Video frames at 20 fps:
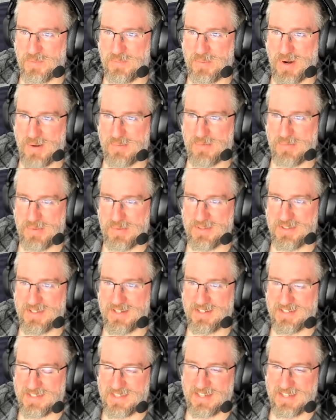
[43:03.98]

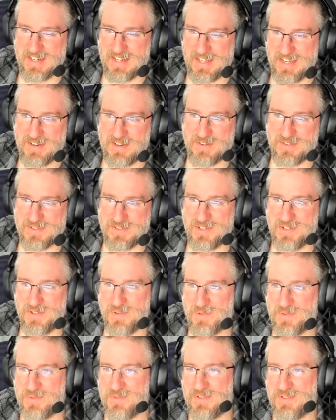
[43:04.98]
probabilities that adhere
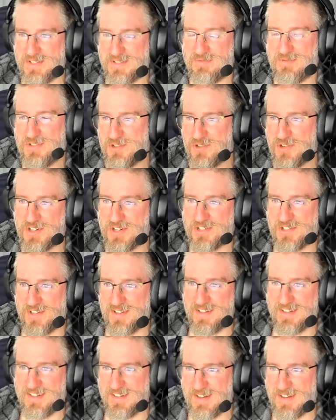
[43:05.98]
to this
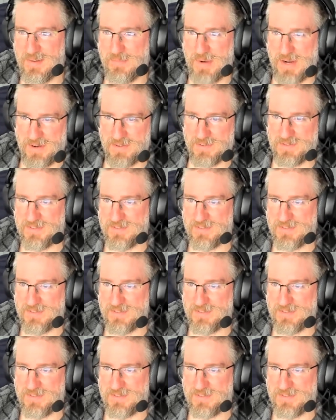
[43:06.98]
restriction about